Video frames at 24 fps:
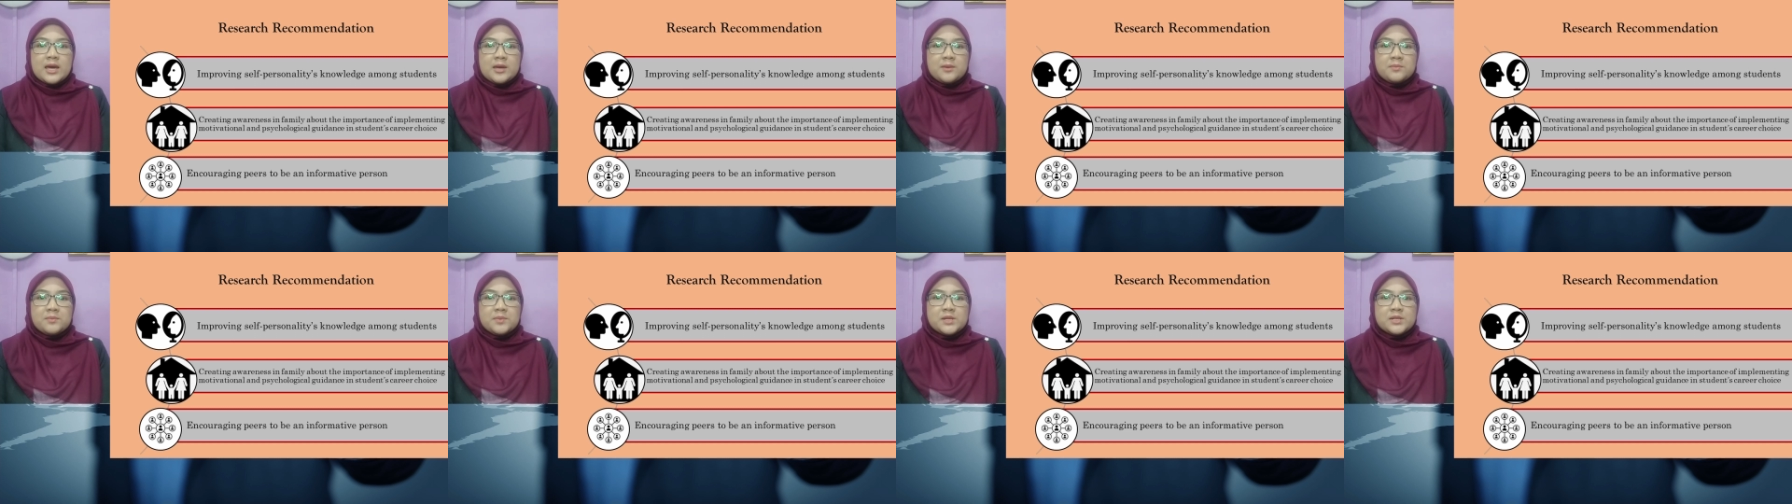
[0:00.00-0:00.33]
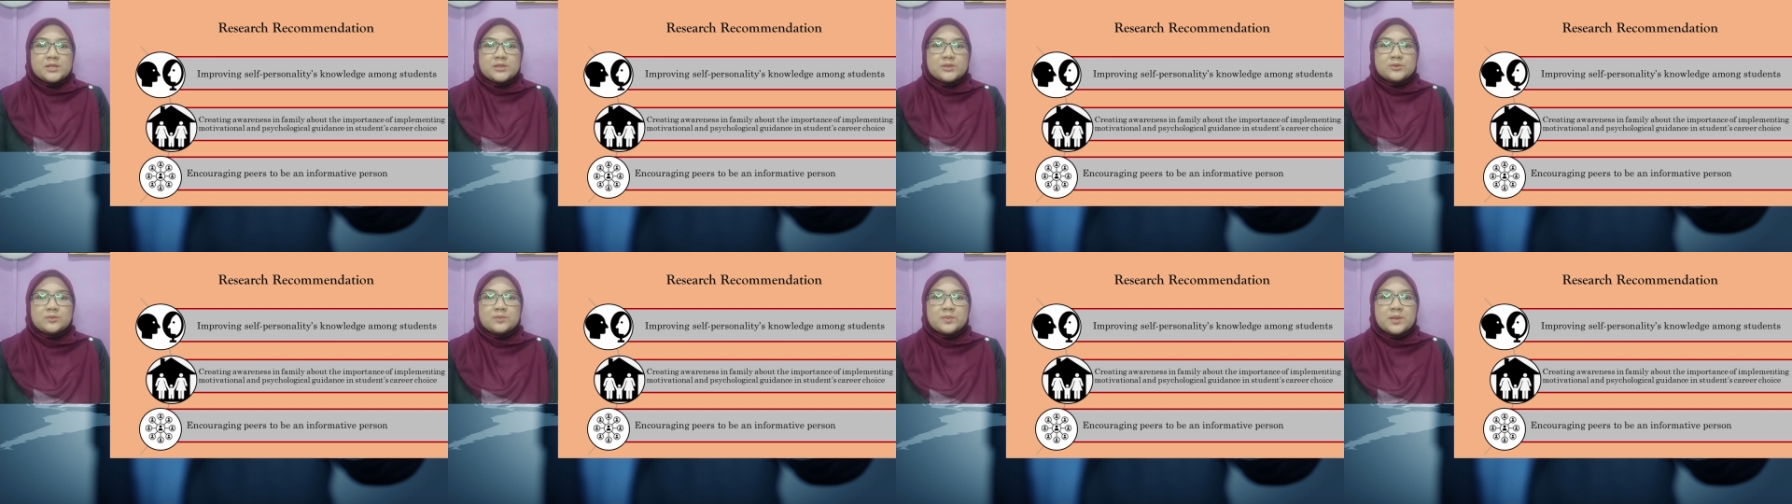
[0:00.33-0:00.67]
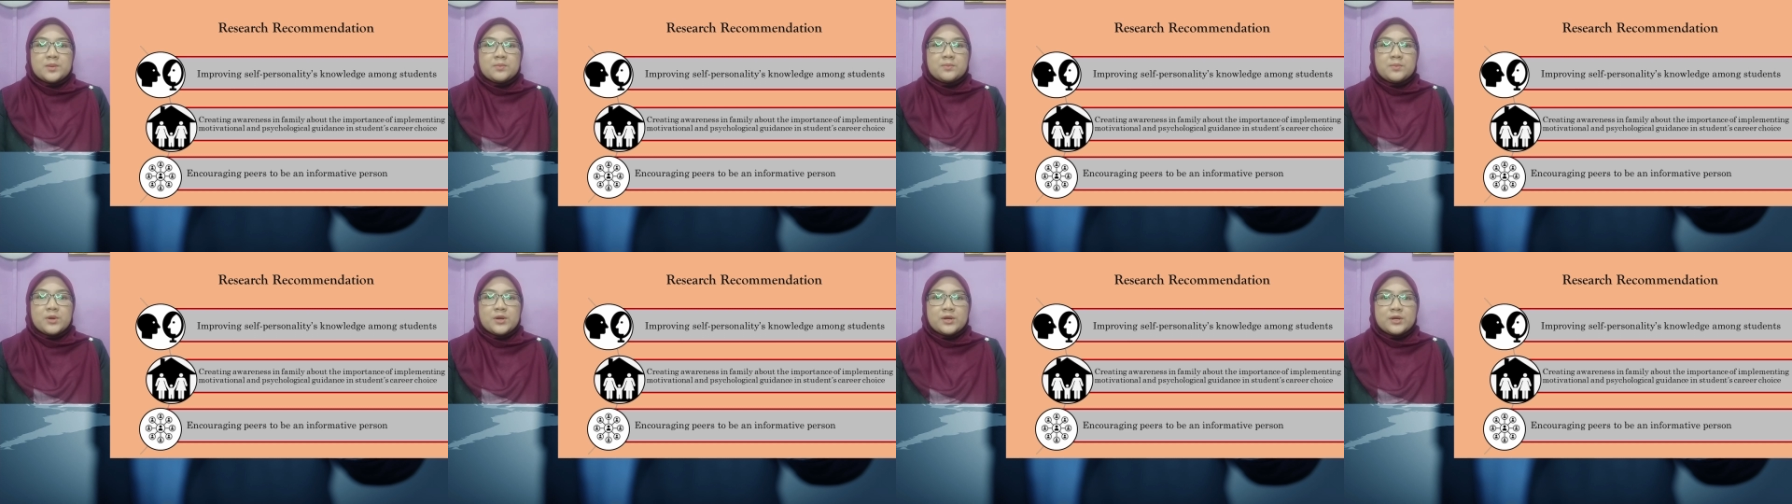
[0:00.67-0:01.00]
able to be
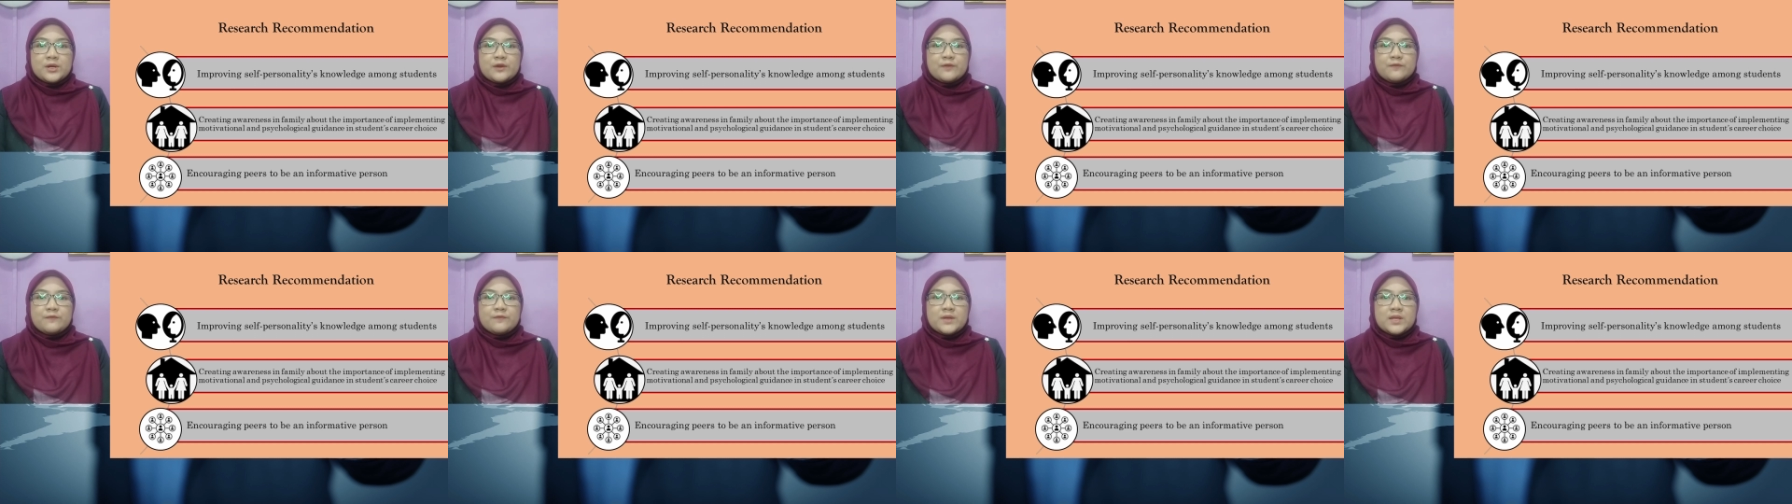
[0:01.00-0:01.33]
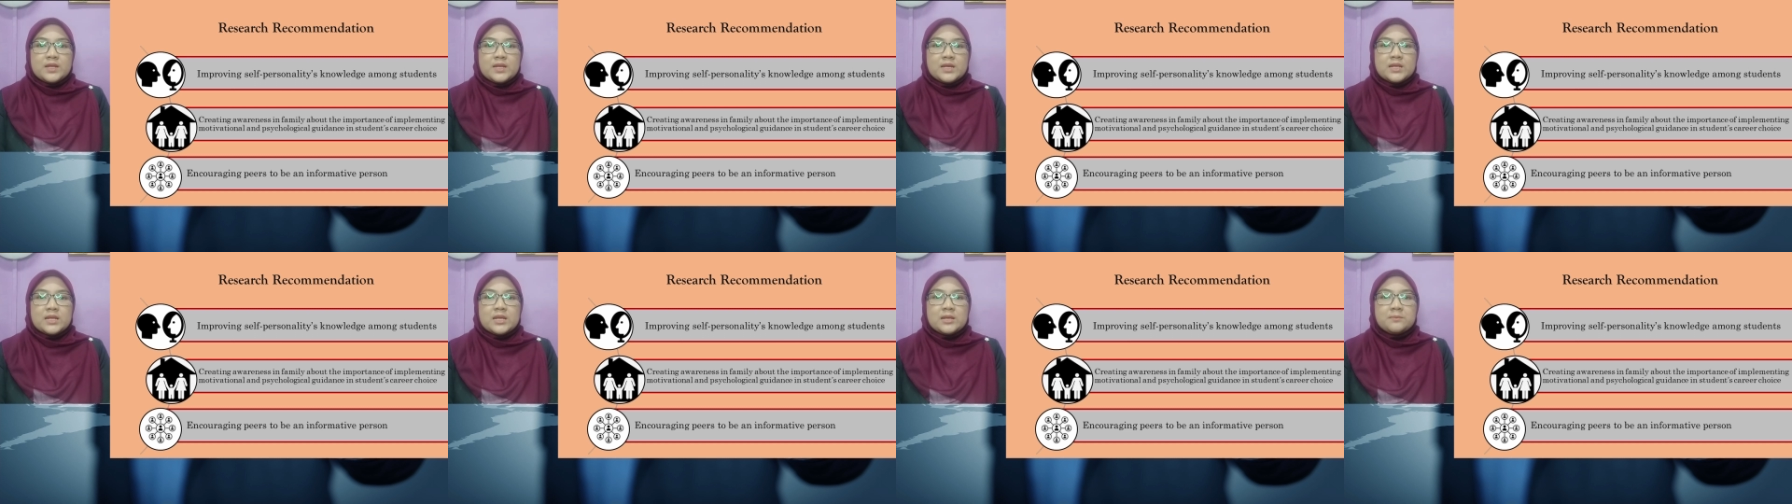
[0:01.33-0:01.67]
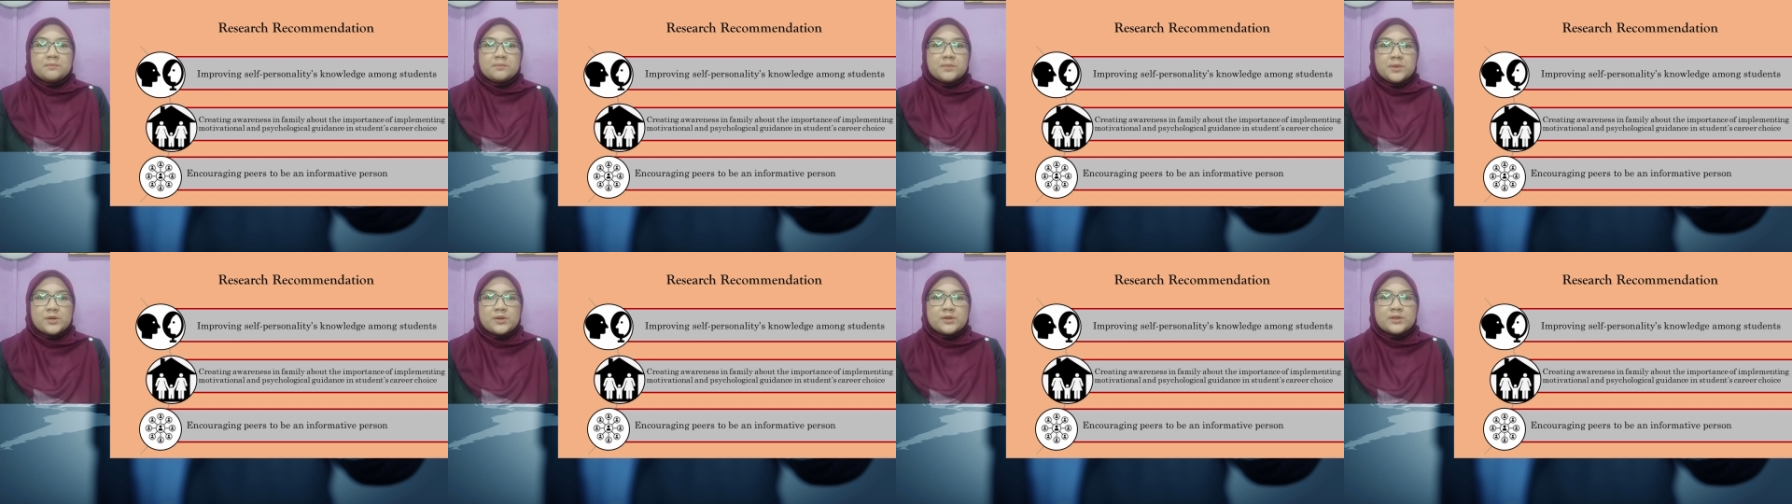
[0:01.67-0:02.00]
more confident
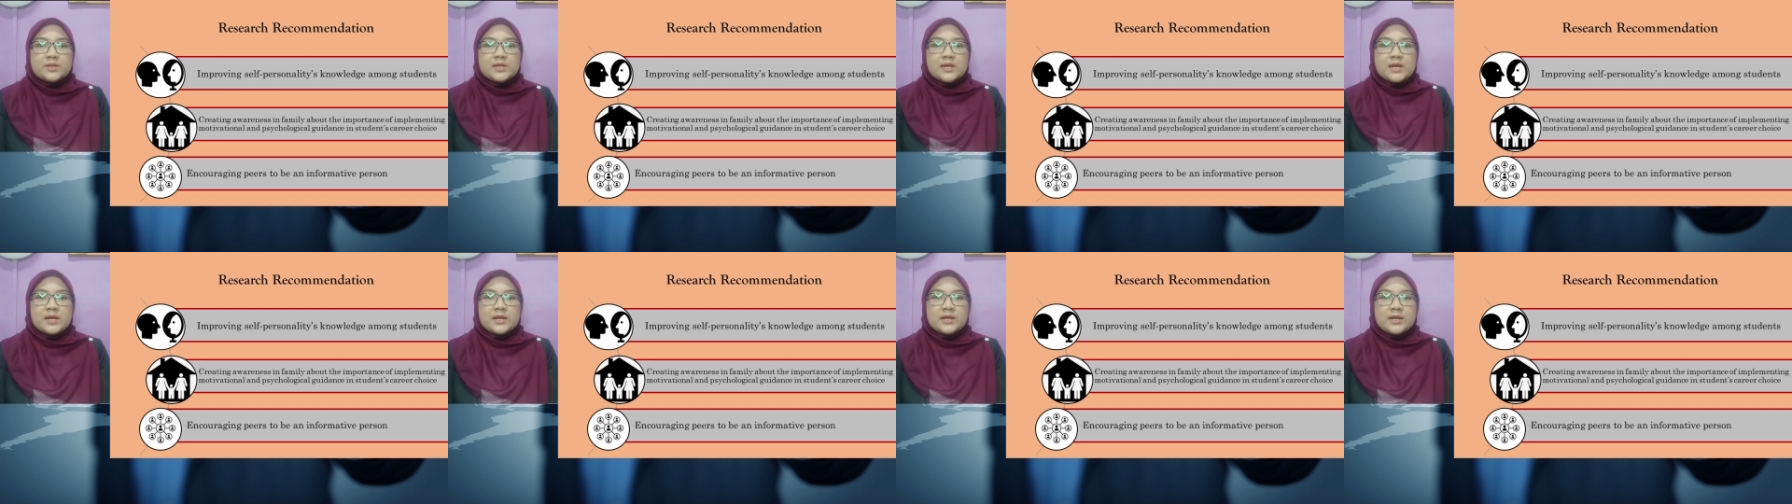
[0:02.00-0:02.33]
in build their